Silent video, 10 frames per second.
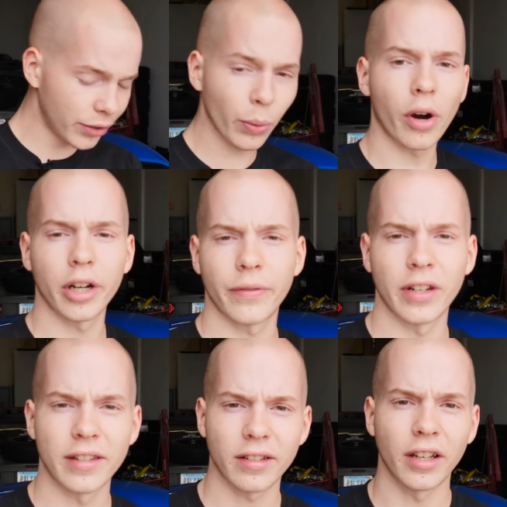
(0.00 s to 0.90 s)
too hard of
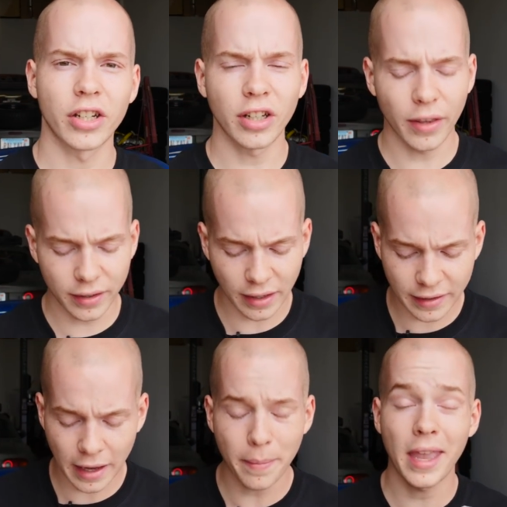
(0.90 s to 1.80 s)
an installation. This
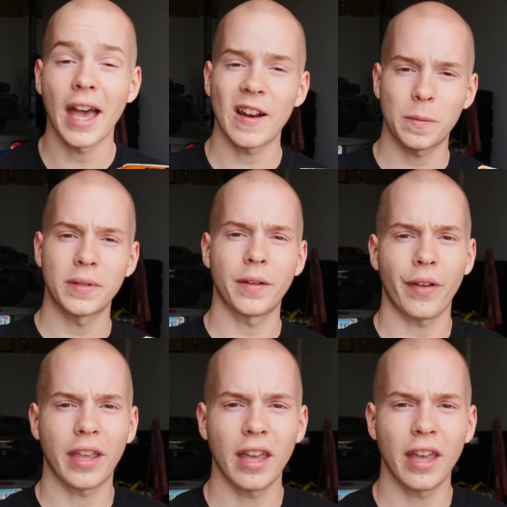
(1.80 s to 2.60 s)
is a Miata specific